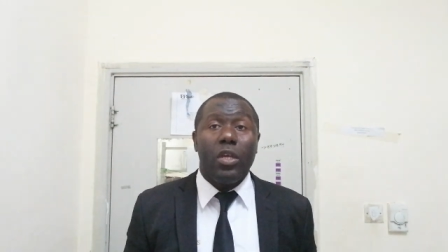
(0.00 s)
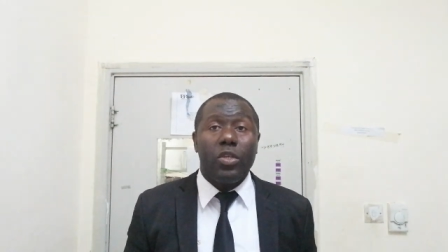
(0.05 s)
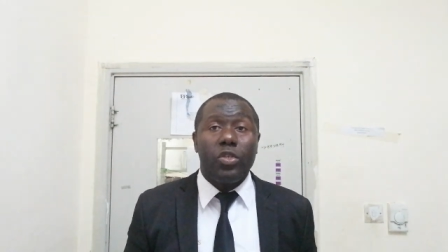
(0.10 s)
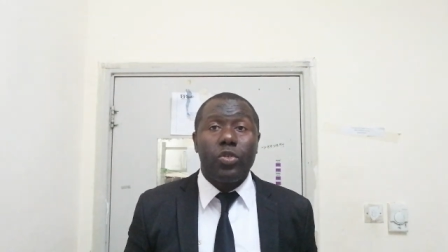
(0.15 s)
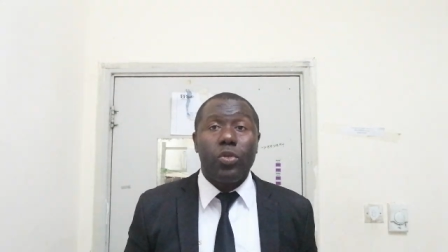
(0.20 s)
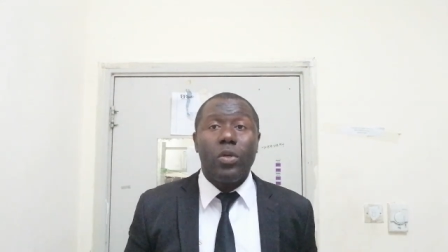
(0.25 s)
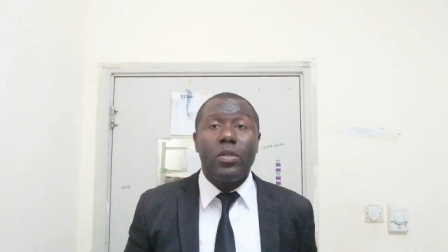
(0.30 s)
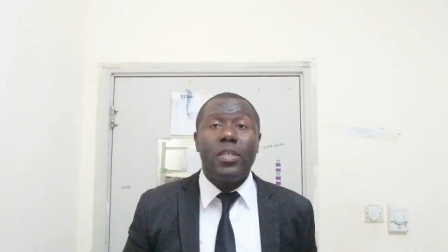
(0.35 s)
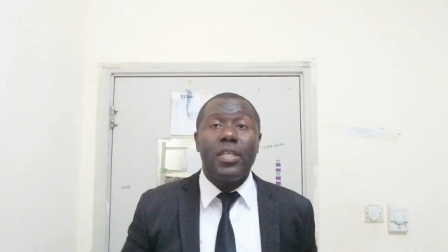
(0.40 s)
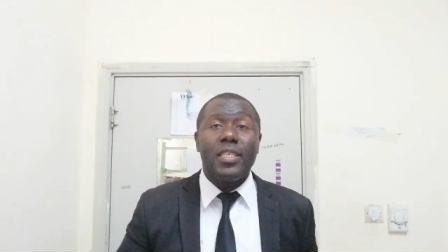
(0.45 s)

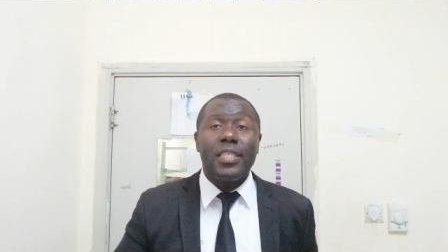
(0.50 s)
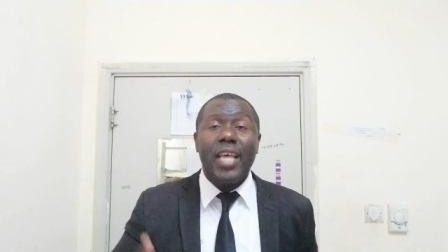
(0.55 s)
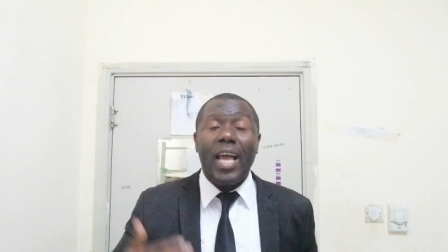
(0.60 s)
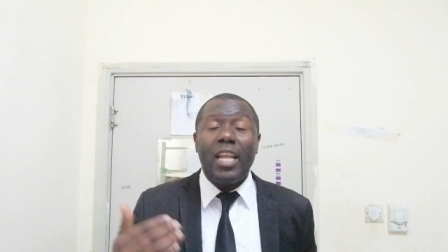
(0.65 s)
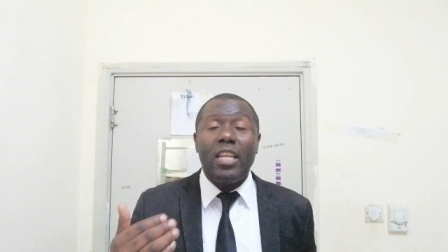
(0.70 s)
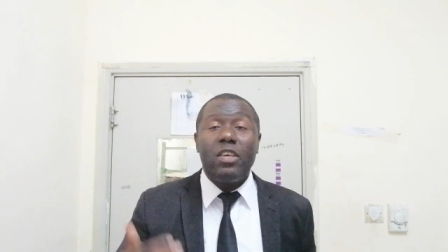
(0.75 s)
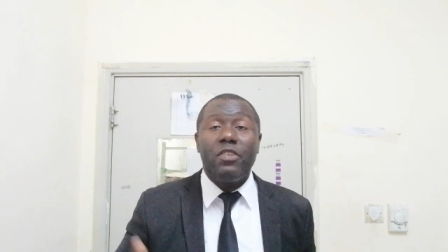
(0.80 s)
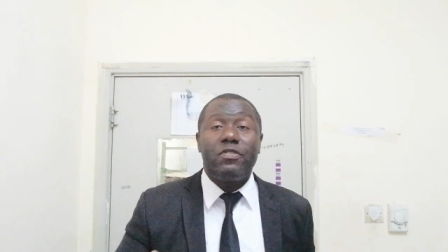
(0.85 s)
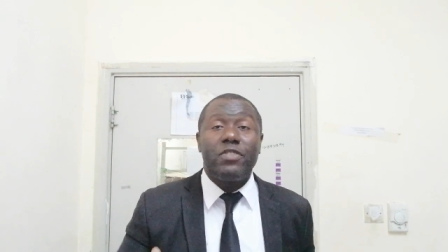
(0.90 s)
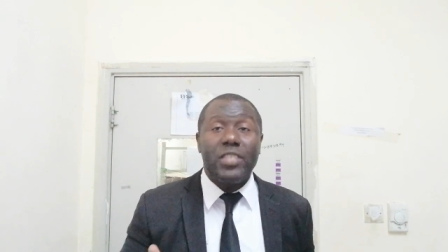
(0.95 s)
so these
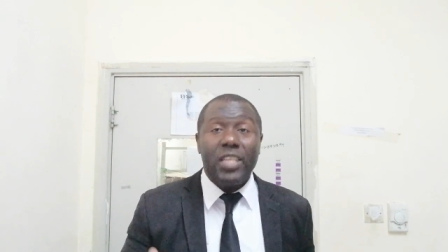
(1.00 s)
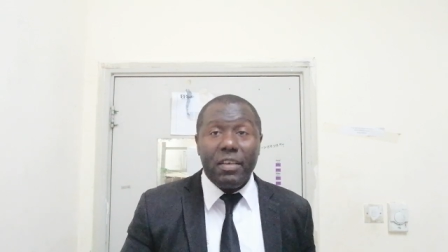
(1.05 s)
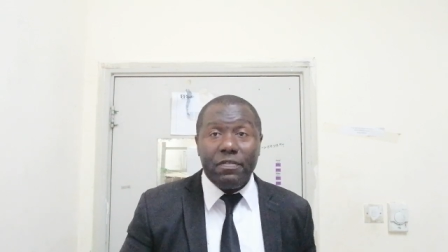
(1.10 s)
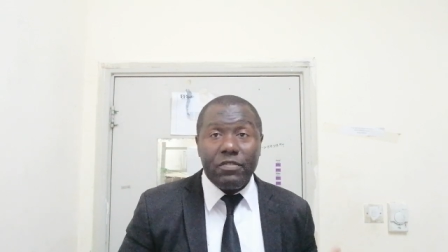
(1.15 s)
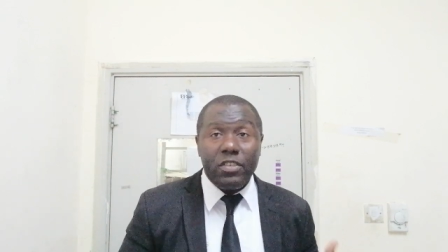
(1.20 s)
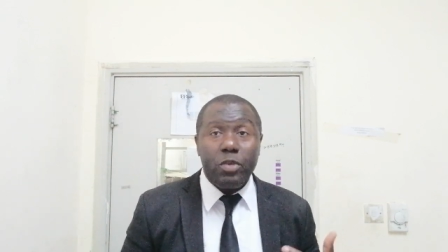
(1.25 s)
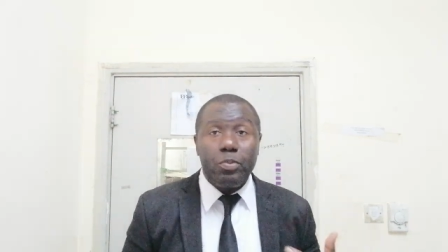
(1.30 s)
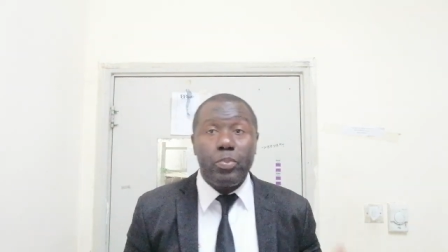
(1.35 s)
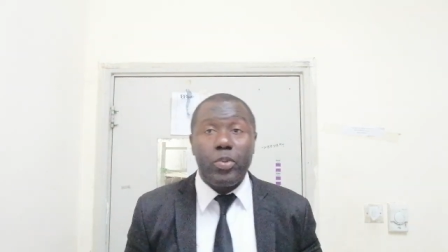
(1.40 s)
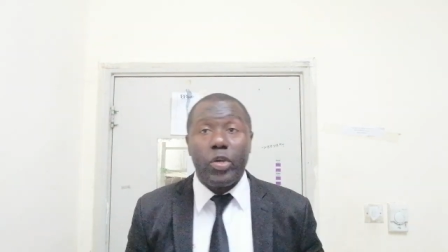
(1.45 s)
are the
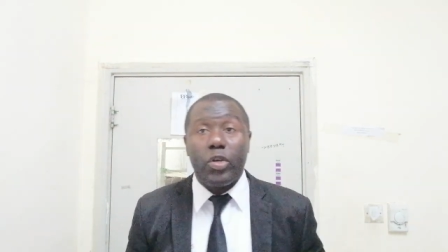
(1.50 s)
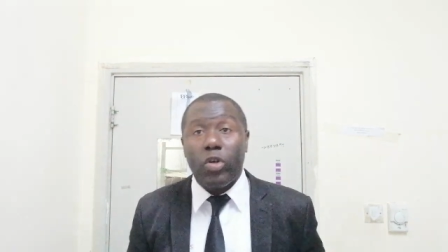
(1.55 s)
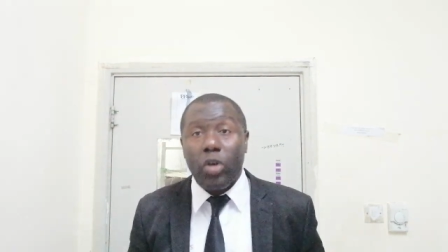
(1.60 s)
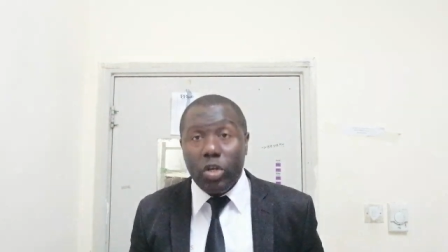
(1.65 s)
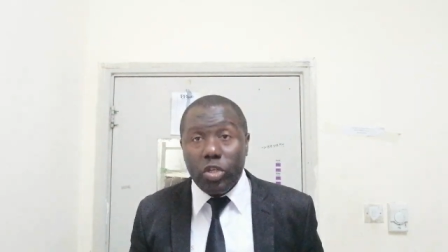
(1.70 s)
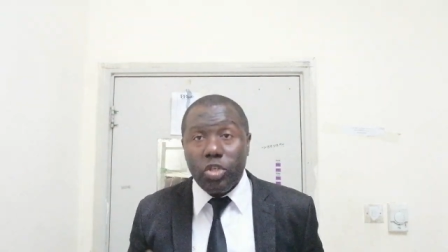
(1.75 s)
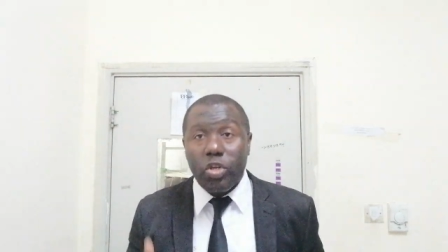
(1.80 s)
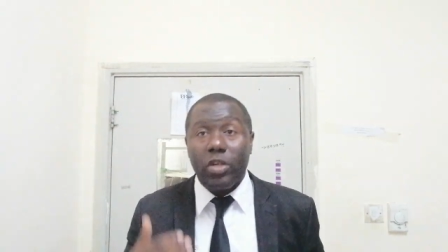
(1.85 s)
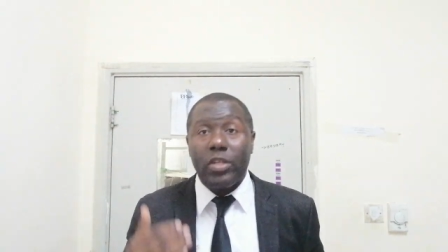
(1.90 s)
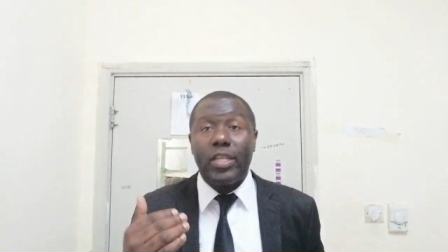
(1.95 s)
safety
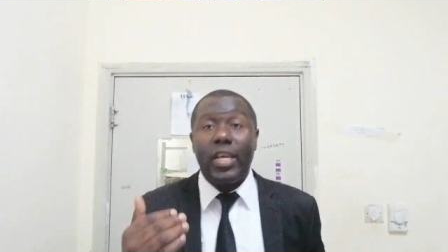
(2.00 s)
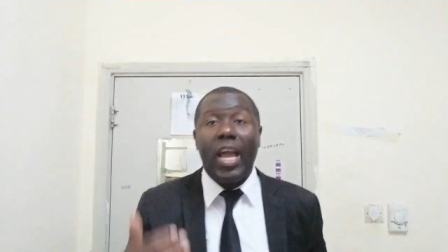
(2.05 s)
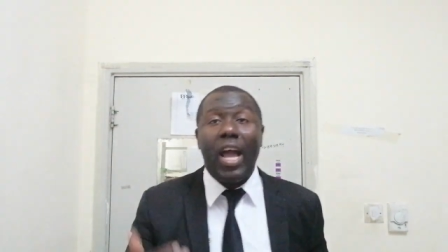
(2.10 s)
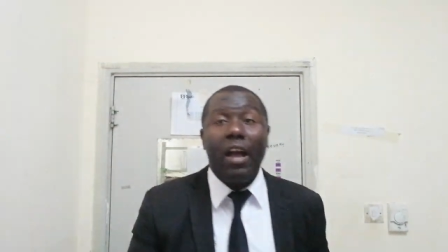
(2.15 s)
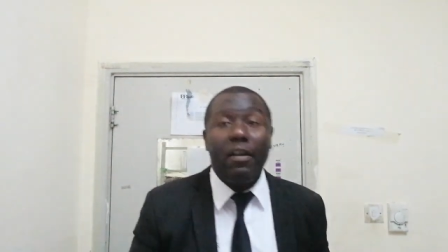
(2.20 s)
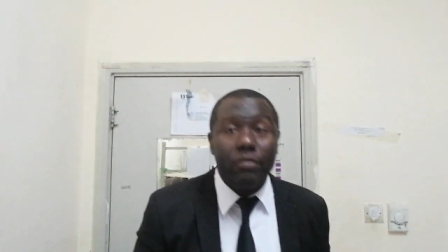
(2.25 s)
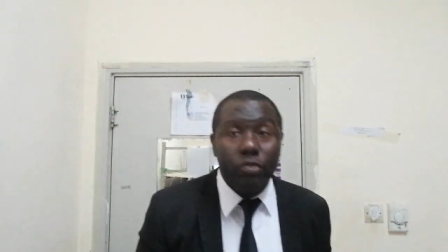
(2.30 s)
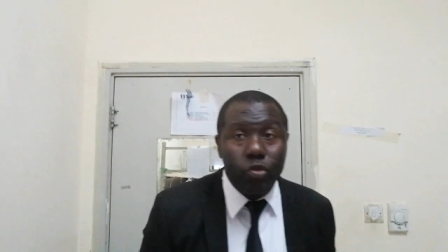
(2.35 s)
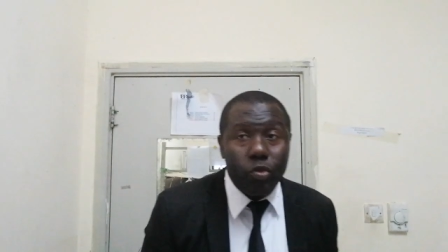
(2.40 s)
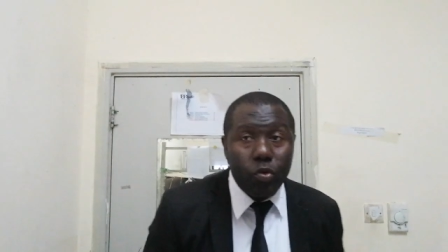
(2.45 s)
precautions they
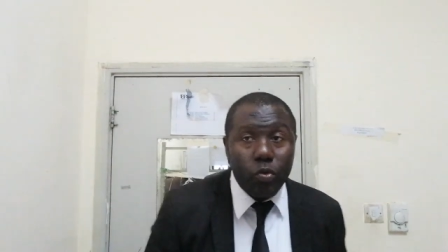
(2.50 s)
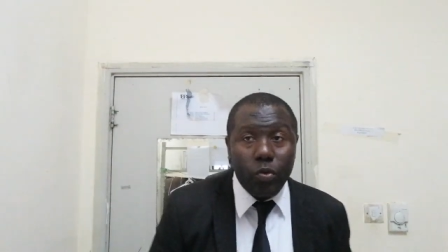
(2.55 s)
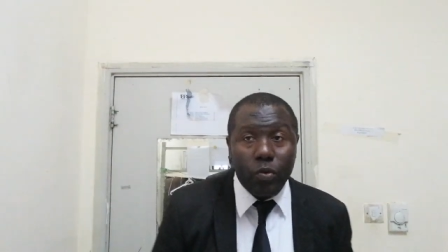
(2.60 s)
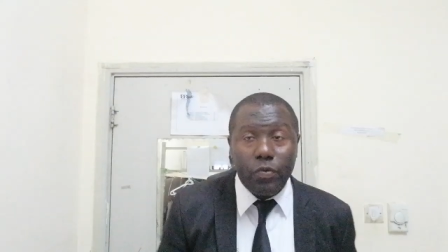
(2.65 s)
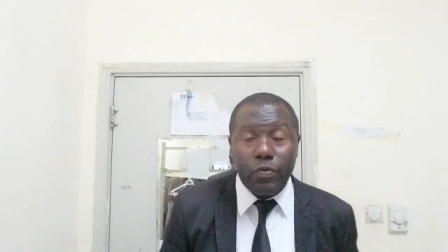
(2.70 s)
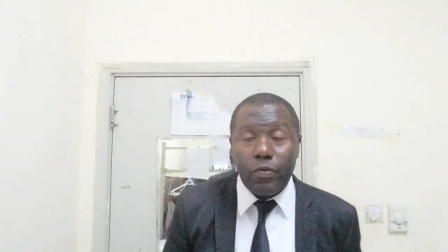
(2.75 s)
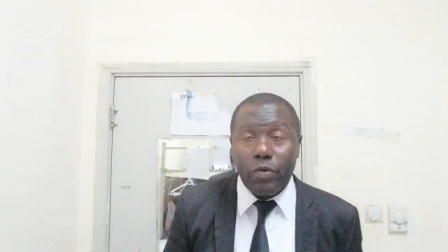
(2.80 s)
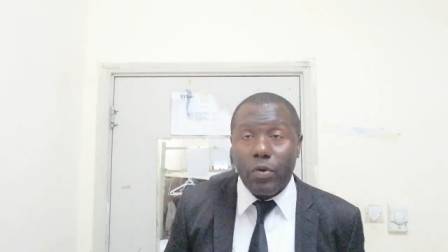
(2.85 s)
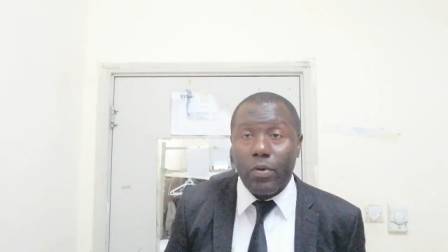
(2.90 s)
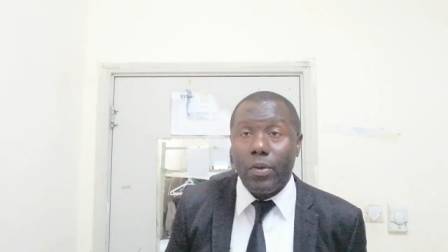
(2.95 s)
have to
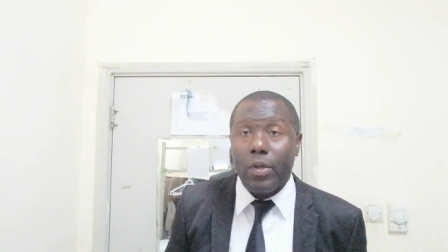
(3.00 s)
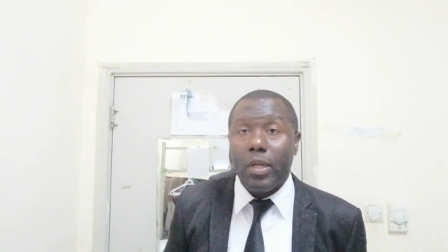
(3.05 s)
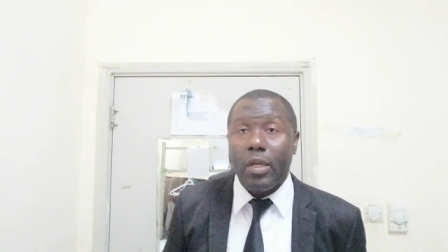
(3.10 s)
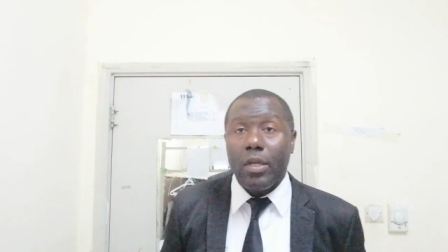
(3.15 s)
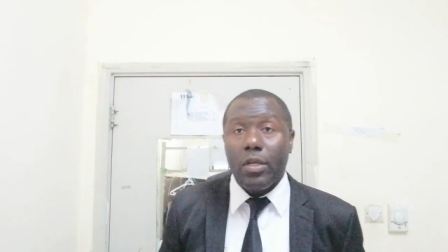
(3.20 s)
look for.